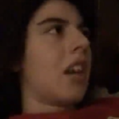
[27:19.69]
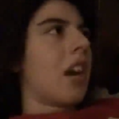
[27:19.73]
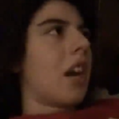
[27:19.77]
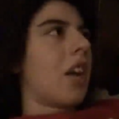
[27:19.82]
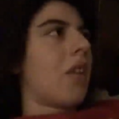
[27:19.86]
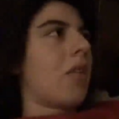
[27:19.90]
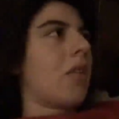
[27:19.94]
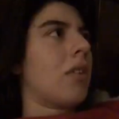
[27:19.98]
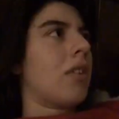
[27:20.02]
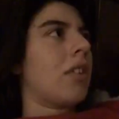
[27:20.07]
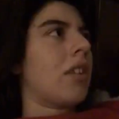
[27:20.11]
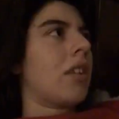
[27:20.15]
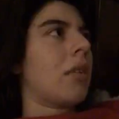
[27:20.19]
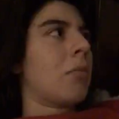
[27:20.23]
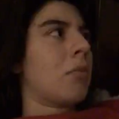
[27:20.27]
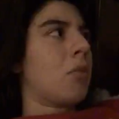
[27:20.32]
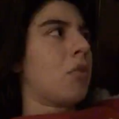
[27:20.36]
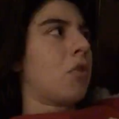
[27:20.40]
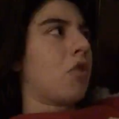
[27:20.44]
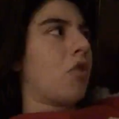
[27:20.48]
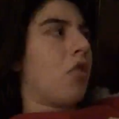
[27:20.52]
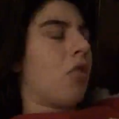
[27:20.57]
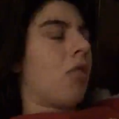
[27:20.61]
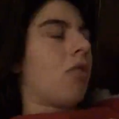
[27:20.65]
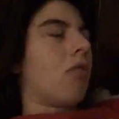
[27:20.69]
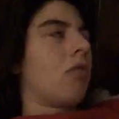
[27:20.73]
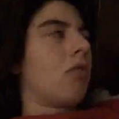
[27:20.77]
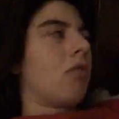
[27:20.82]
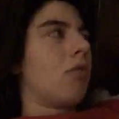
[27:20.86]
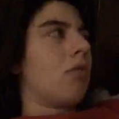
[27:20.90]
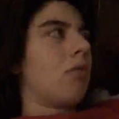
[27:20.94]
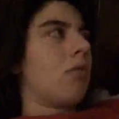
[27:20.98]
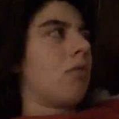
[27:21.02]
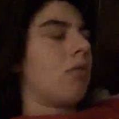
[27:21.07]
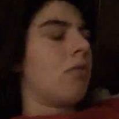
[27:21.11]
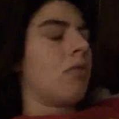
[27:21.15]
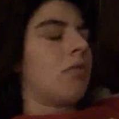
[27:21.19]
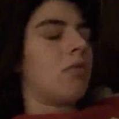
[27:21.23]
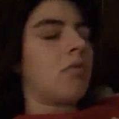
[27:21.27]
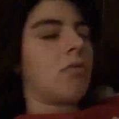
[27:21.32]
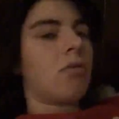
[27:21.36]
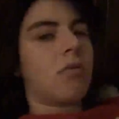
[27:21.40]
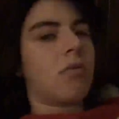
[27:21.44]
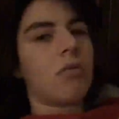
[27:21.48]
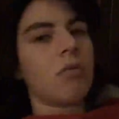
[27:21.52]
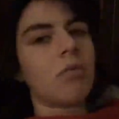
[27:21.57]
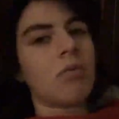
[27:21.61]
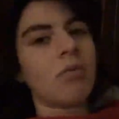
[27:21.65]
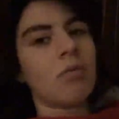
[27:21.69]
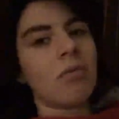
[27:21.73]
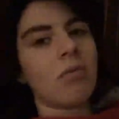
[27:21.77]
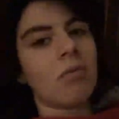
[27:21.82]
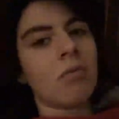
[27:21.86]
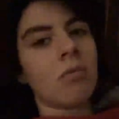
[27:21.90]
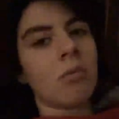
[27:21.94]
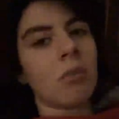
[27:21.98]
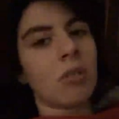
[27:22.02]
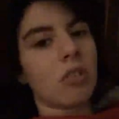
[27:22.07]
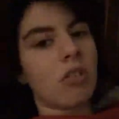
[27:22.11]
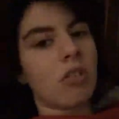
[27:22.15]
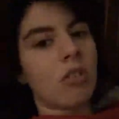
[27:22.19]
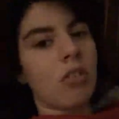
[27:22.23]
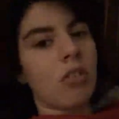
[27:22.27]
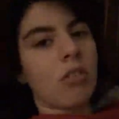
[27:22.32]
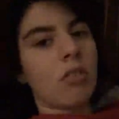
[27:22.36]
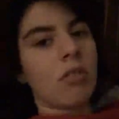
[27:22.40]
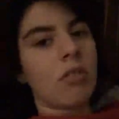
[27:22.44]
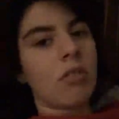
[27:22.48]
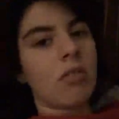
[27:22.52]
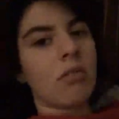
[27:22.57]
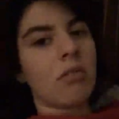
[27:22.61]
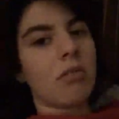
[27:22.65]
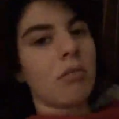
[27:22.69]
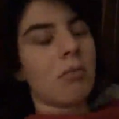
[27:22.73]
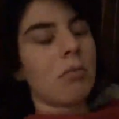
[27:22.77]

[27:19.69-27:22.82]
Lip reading: See, I always say Marchand, Marchand,